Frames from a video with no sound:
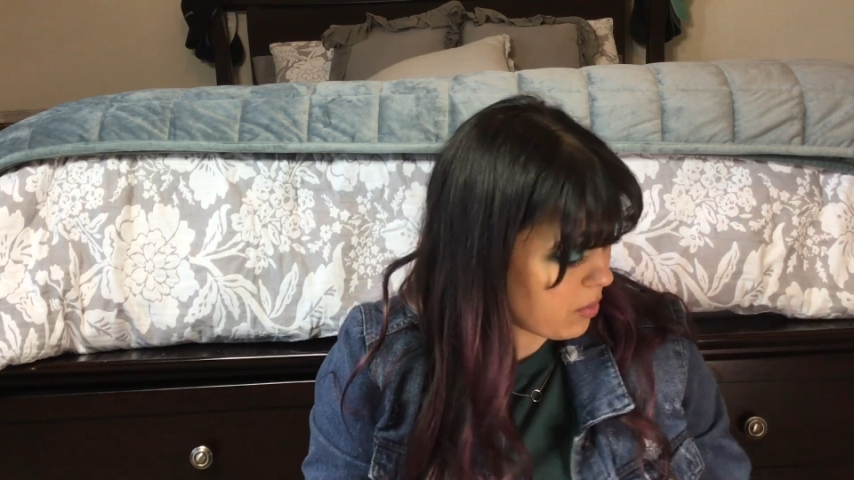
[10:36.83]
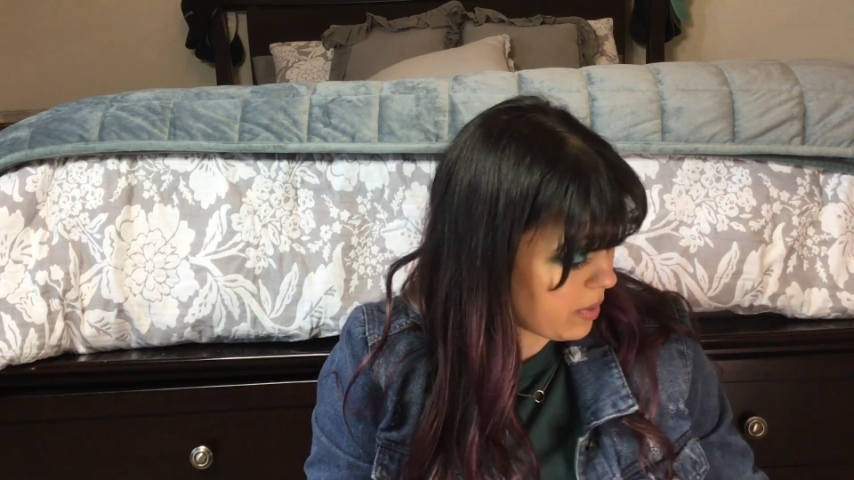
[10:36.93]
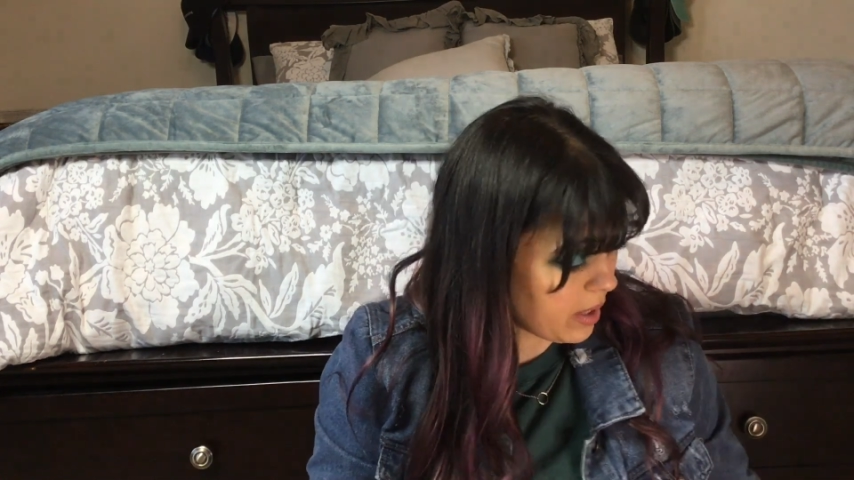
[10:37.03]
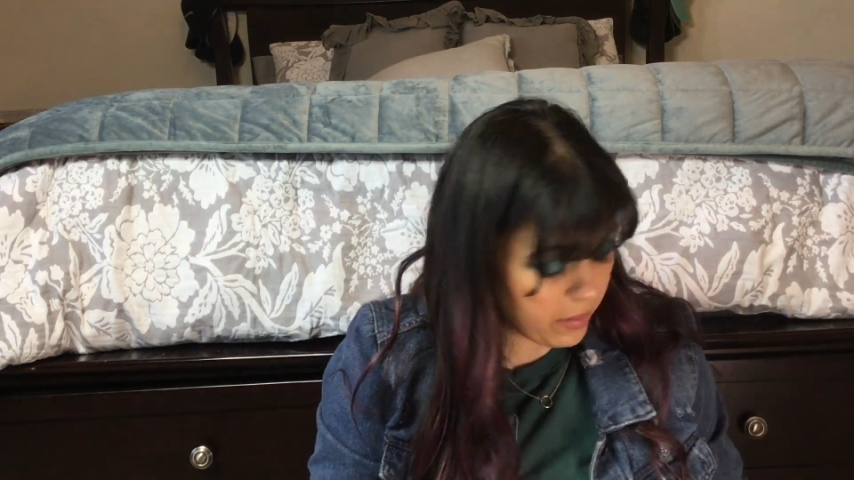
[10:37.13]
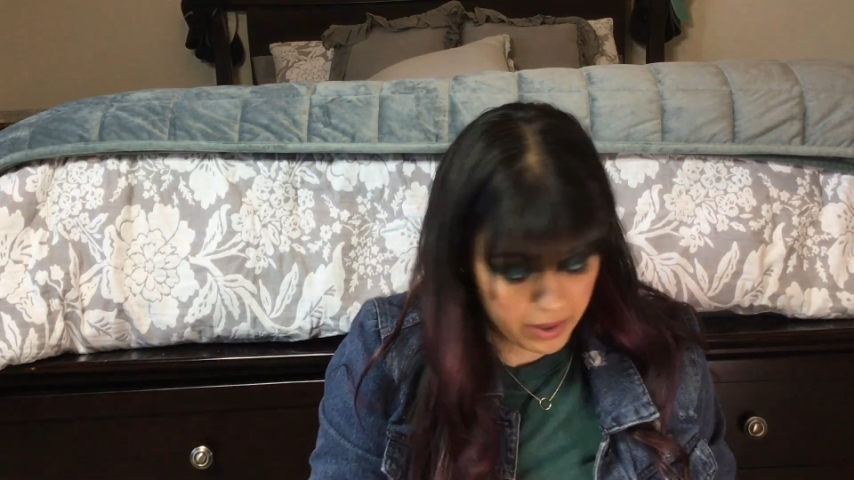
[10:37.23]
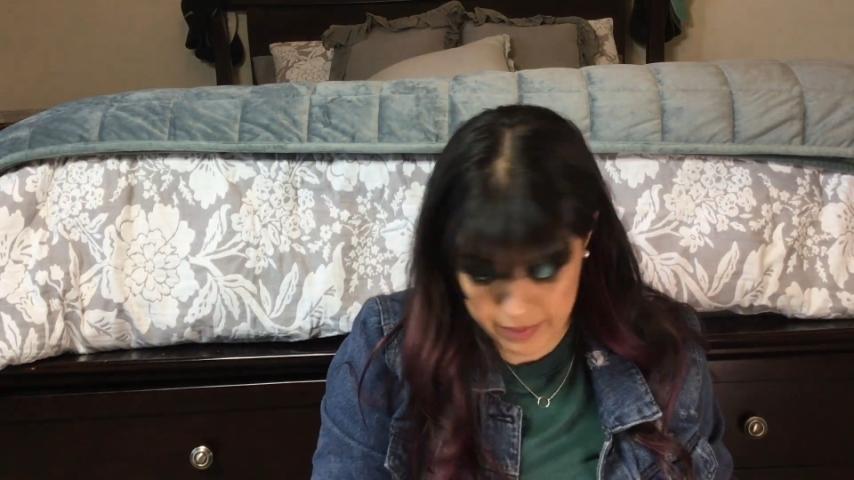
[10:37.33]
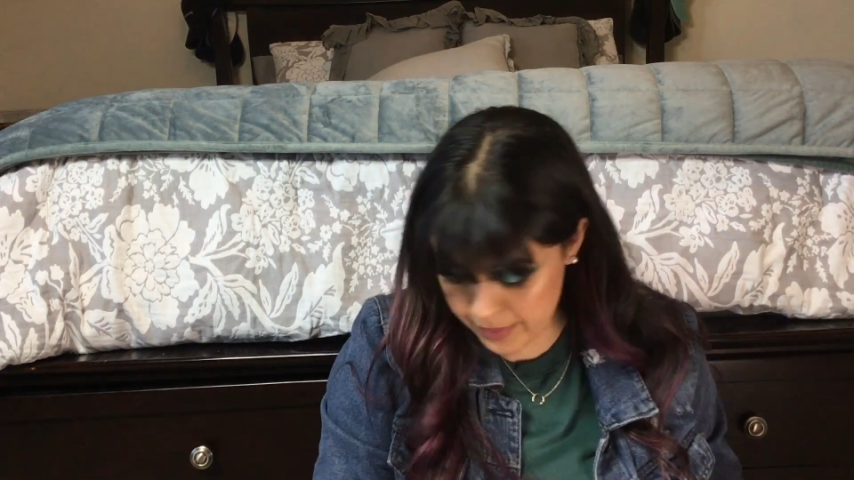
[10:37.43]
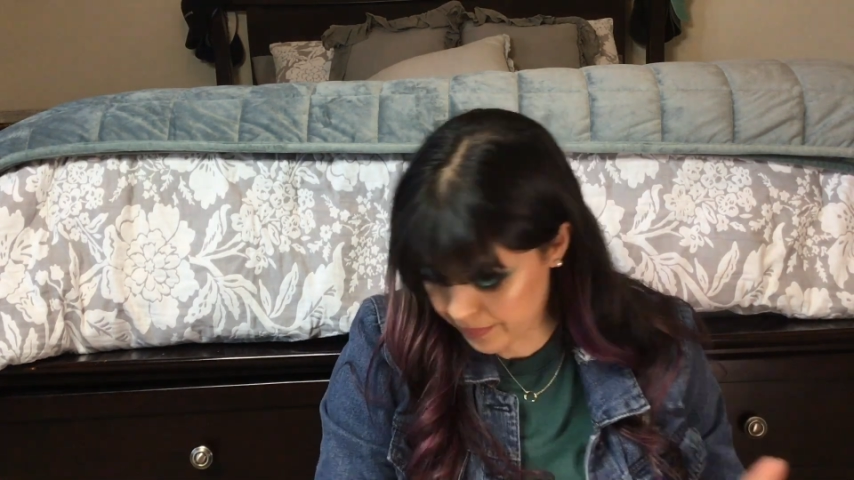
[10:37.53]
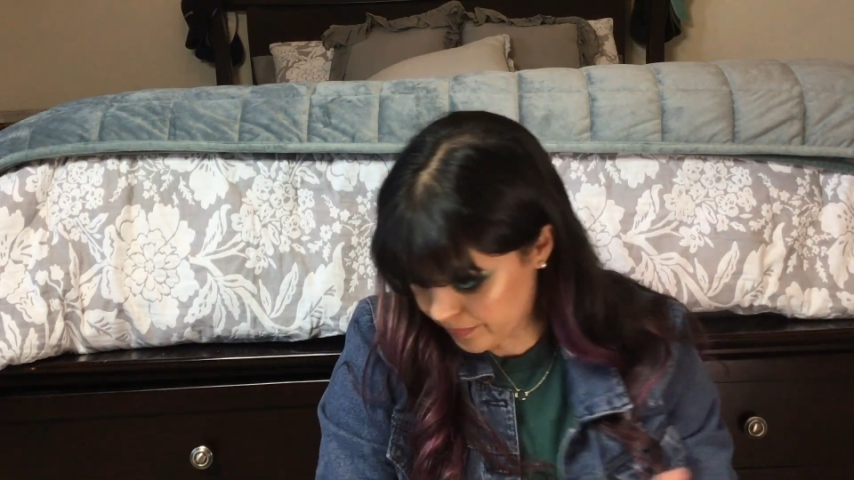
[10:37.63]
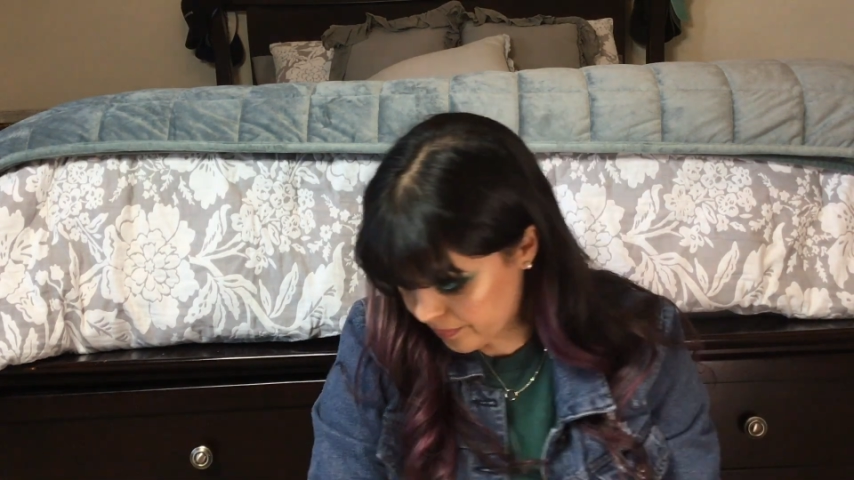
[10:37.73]
I'm gonna get rid of
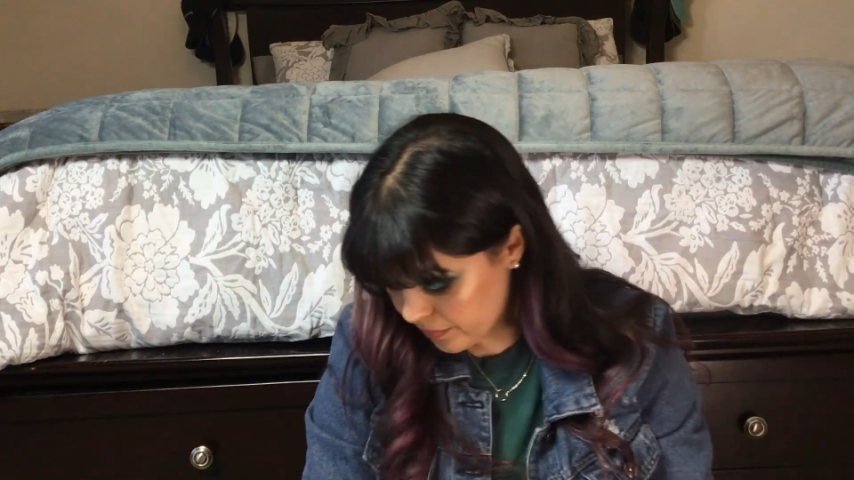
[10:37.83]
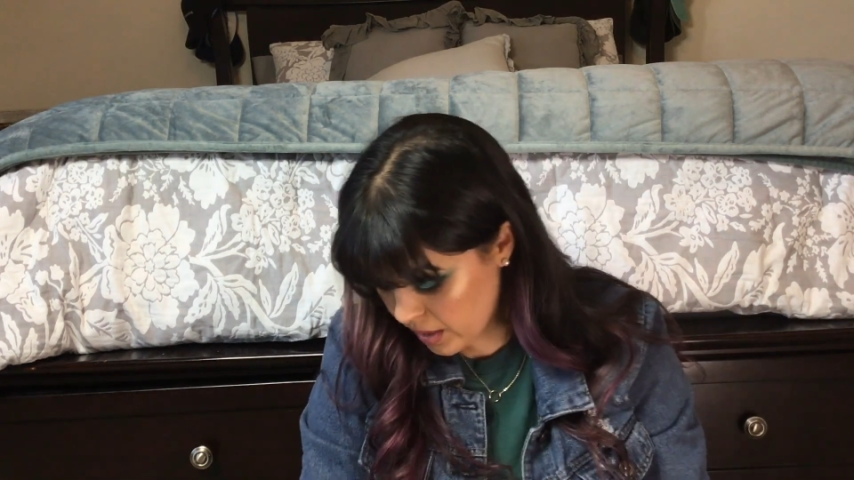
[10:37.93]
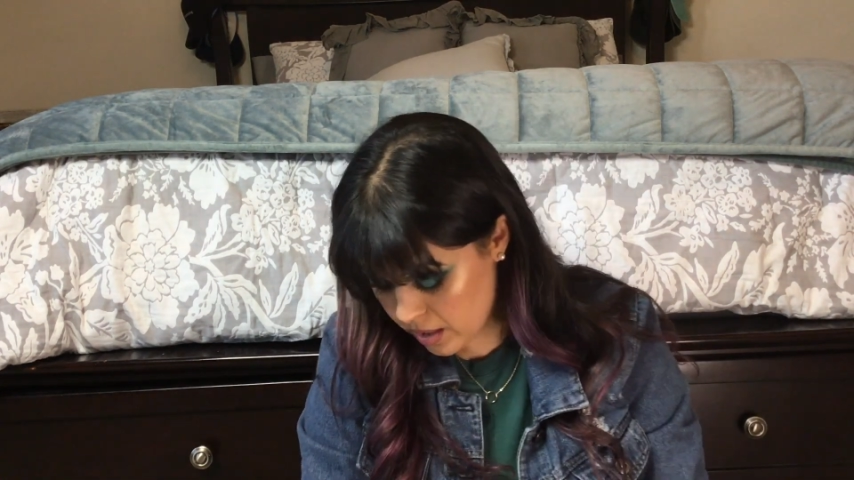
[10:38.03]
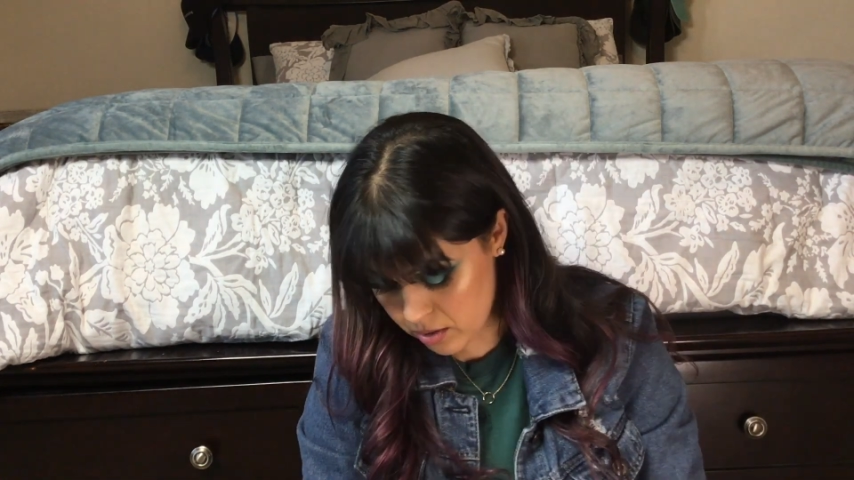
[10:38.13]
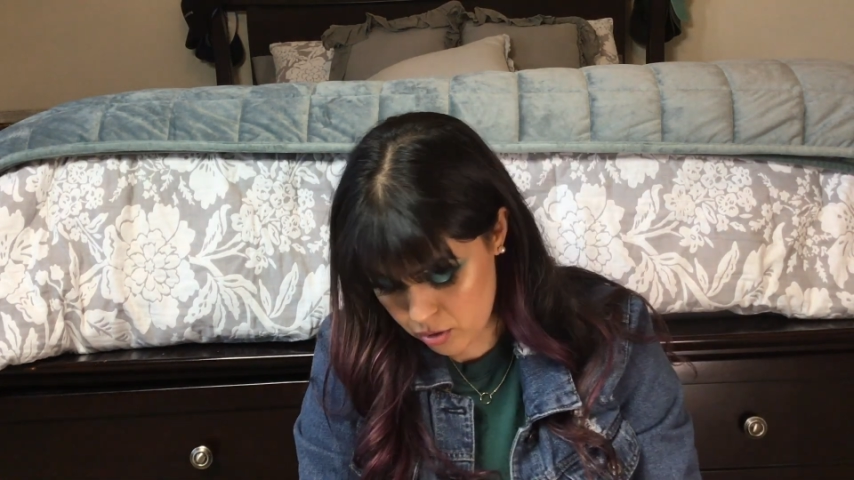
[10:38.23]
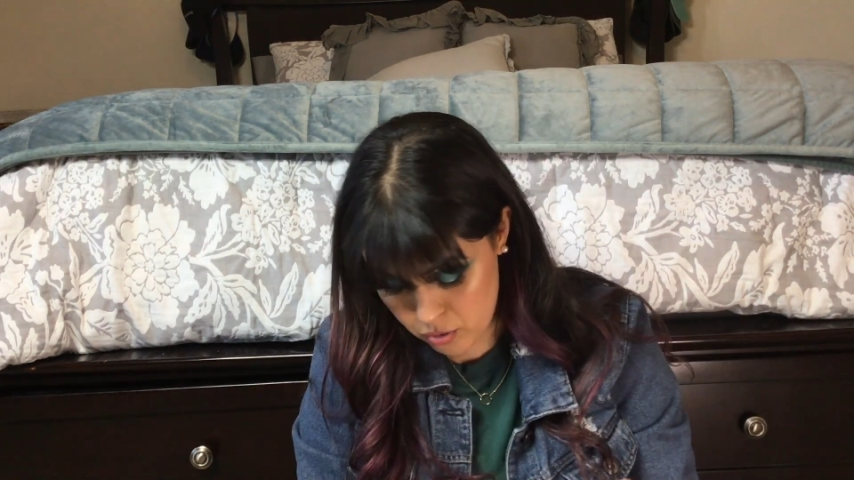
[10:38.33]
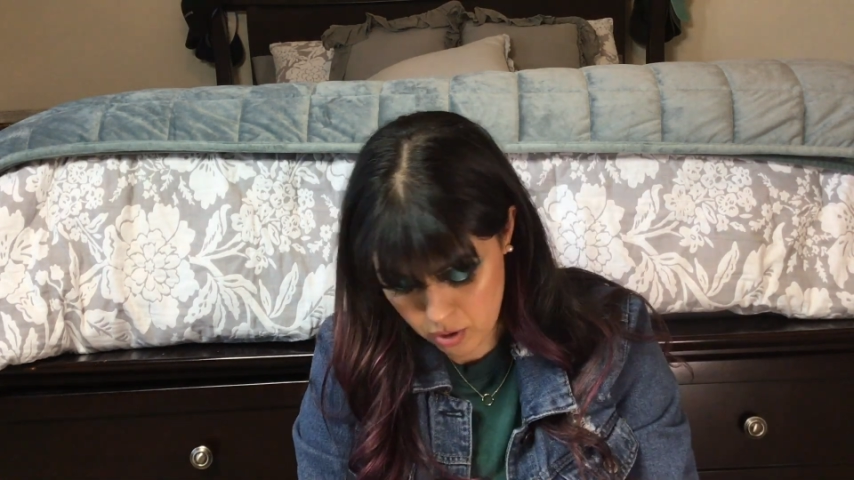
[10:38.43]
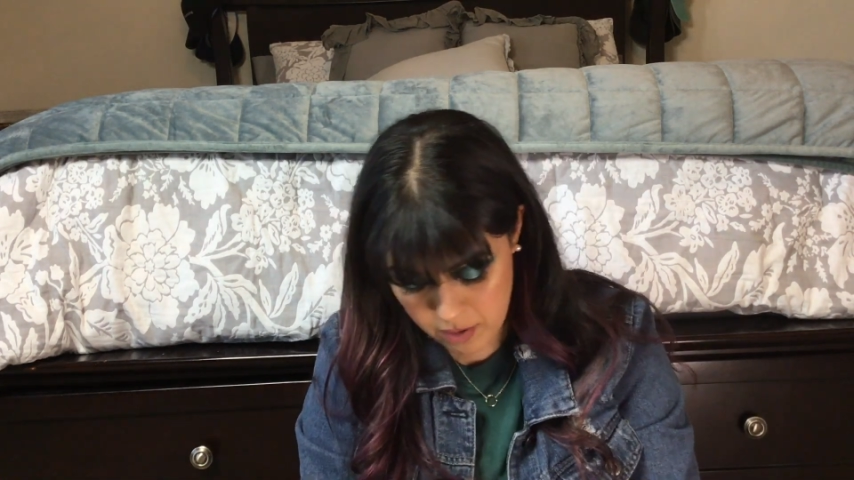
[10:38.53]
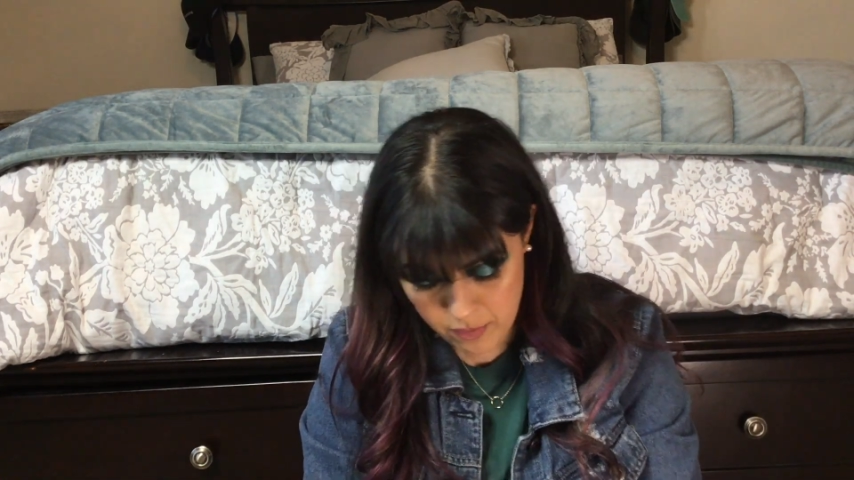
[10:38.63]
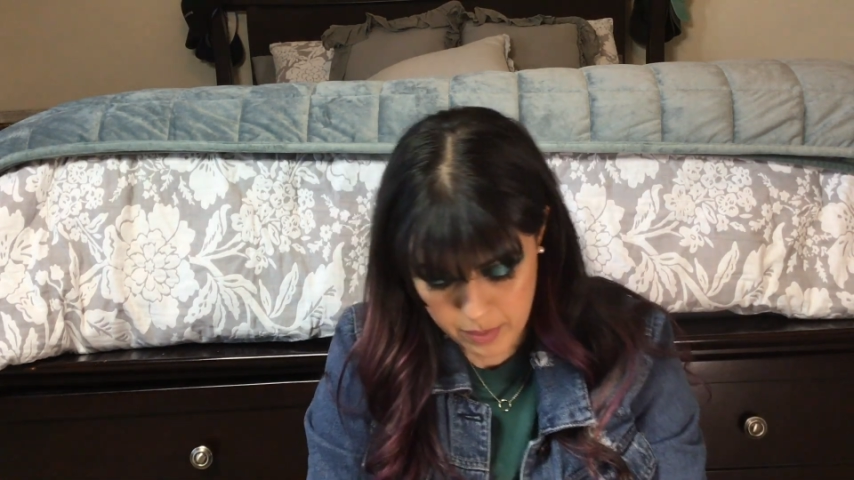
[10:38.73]
it. It is too
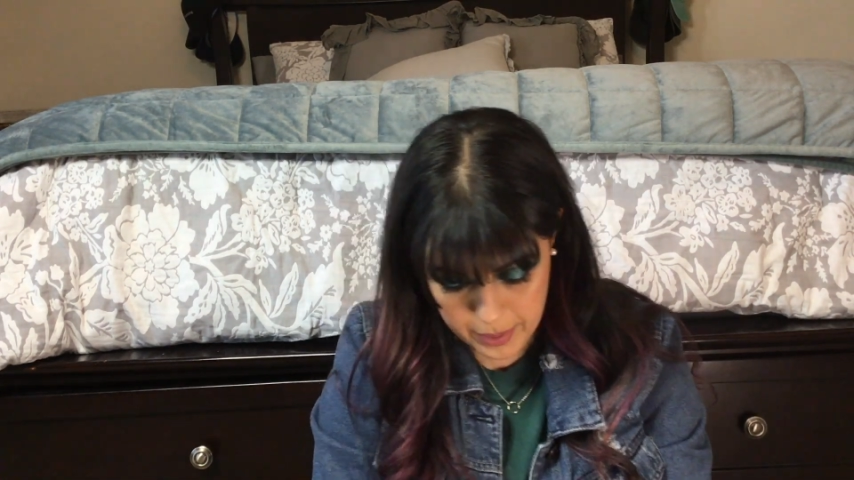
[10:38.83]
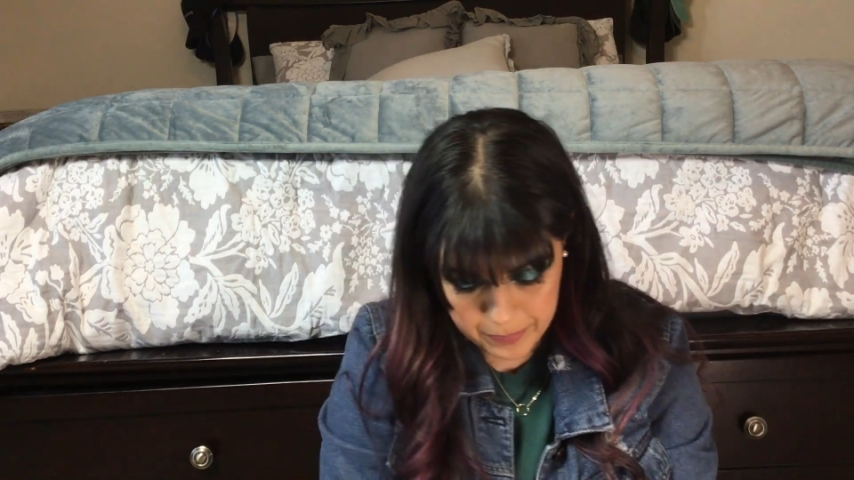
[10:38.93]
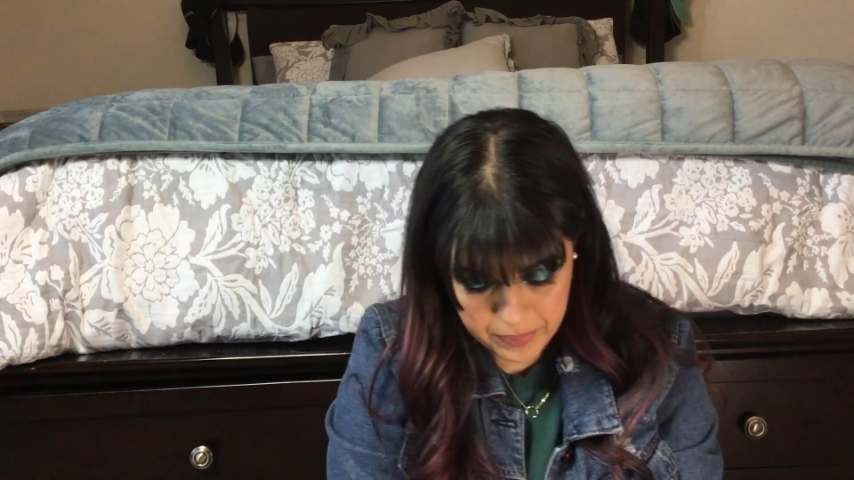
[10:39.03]
dark for me.